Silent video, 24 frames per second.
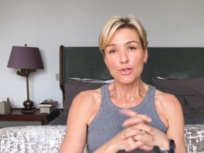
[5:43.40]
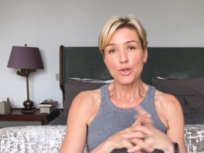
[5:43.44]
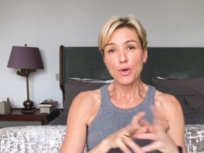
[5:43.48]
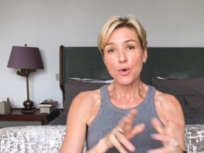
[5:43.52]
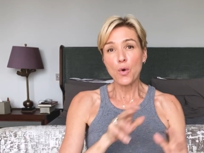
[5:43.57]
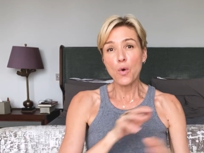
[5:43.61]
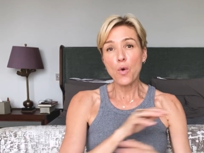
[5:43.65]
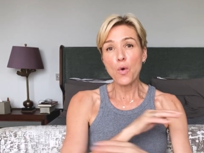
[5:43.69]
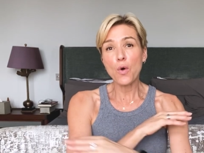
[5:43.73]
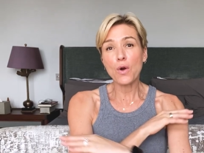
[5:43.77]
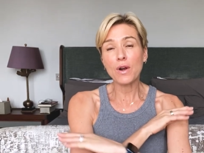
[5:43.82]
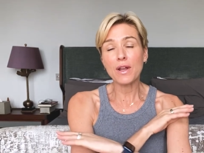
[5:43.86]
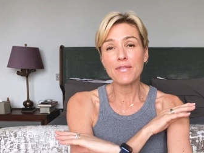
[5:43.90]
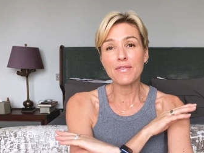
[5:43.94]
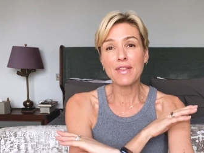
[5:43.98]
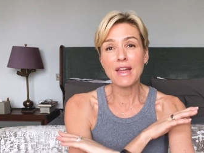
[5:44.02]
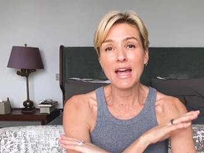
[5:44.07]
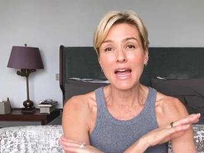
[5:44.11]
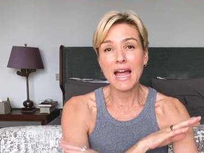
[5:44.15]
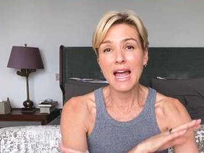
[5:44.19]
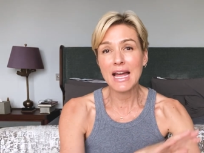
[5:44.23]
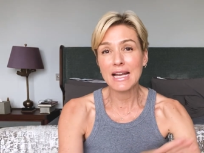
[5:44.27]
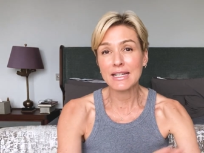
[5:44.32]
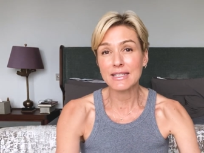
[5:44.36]
So all of
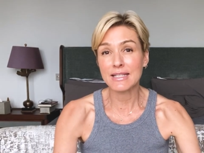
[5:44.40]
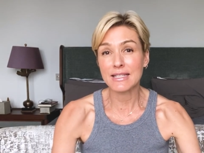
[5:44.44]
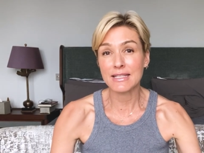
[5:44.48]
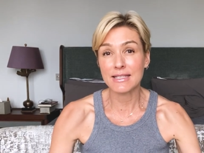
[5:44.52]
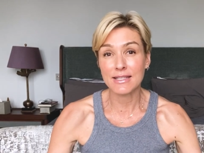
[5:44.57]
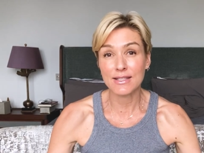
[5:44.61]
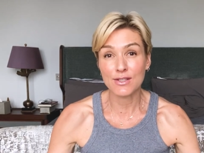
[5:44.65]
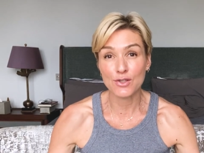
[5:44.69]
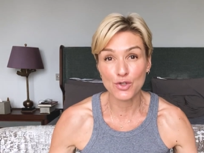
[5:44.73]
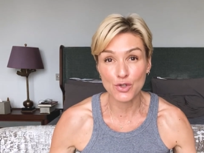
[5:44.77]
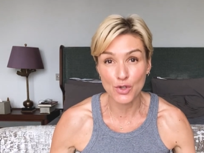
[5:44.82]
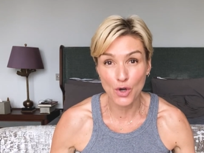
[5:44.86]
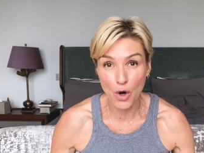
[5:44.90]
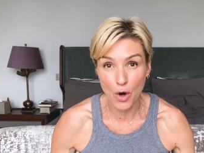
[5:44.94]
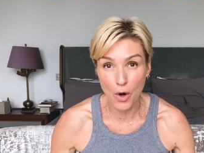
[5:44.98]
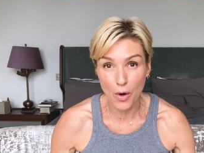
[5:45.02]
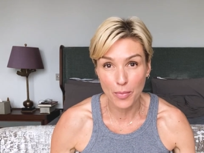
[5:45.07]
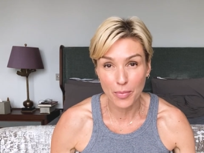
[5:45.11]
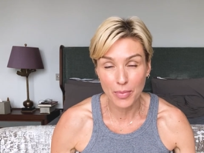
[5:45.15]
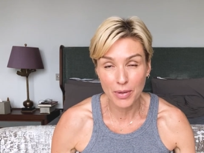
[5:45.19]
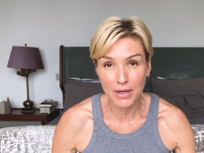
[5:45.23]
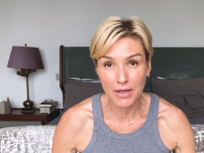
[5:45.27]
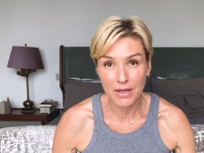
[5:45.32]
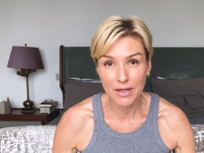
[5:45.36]
that had to
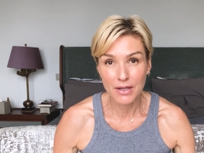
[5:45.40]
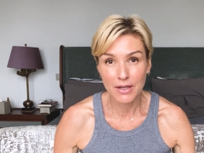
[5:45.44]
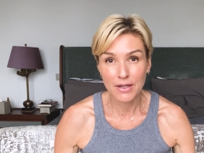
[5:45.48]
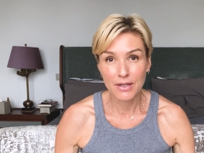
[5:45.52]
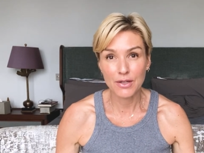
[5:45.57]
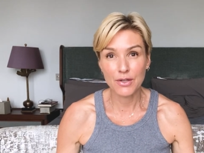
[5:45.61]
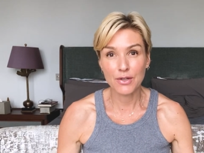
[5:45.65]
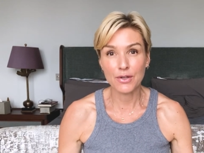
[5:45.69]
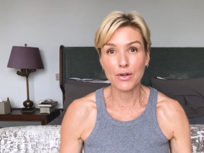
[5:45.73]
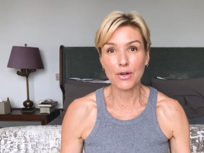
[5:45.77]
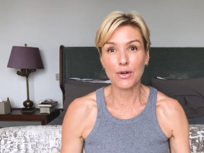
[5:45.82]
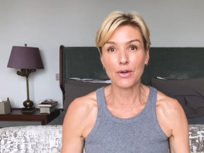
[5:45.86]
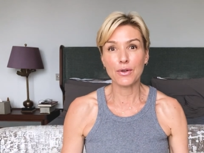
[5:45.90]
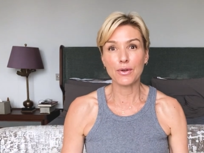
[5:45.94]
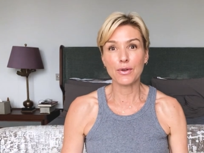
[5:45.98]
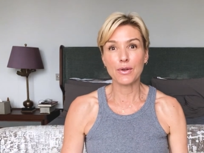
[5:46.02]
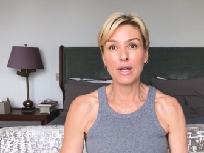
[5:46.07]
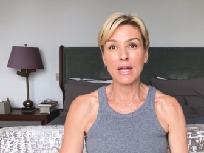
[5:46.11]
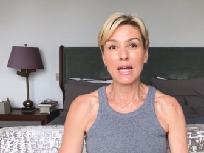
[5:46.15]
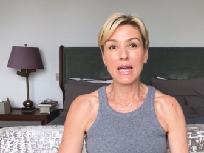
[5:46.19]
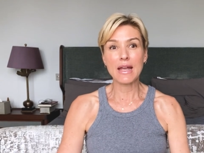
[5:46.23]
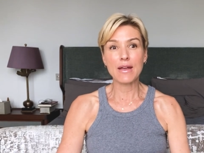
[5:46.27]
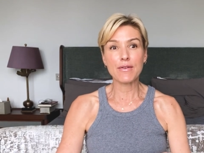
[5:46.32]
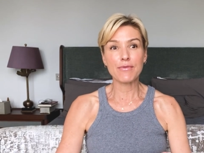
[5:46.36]
stop, you know,
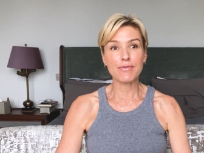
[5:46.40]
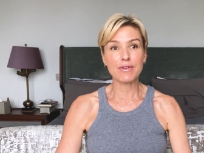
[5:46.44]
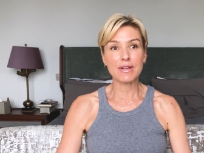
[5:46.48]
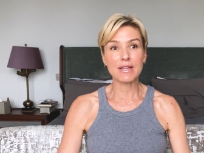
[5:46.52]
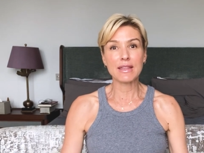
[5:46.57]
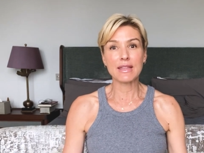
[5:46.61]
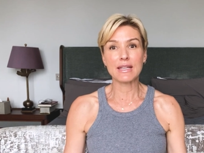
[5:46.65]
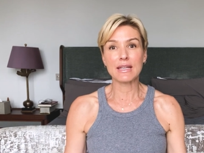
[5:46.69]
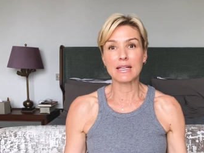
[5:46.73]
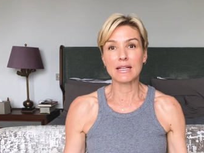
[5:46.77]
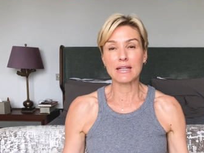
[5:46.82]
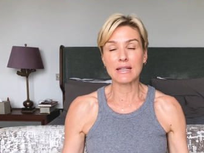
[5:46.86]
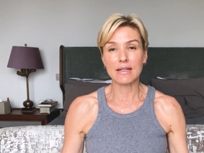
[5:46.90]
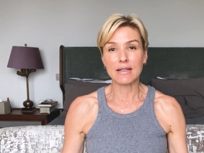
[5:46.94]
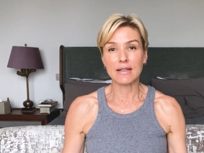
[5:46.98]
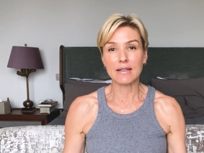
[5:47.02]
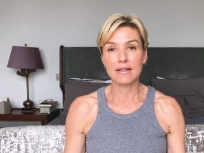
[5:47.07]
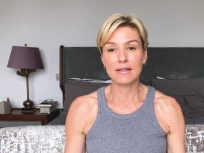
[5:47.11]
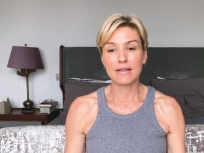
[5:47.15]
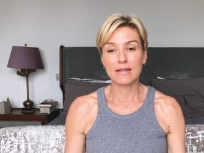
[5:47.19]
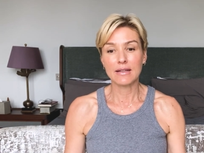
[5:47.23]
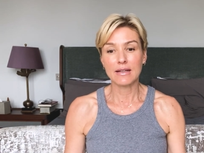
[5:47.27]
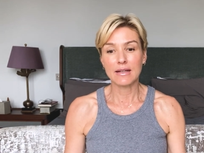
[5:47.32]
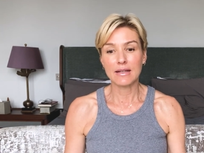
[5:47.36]
everything
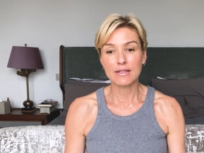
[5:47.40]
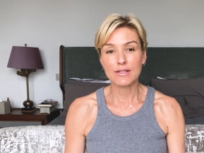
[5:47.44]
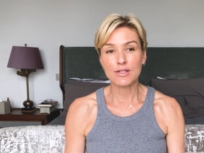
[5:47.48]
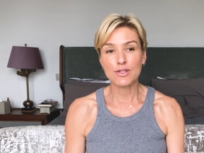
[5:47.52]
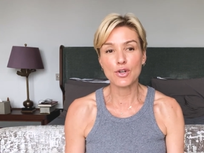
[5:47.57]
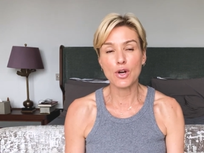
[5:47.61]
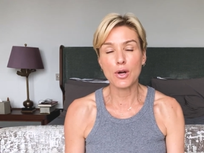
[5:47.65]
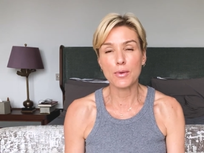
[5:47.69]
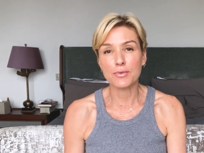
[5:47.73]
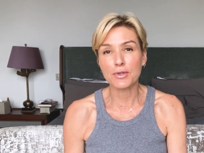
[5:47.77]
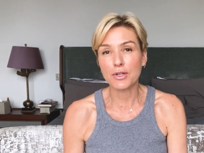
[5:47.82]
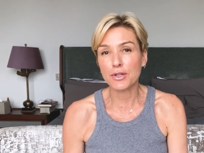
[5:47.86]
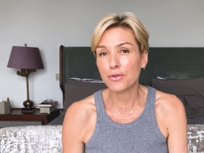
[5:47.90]
stopped.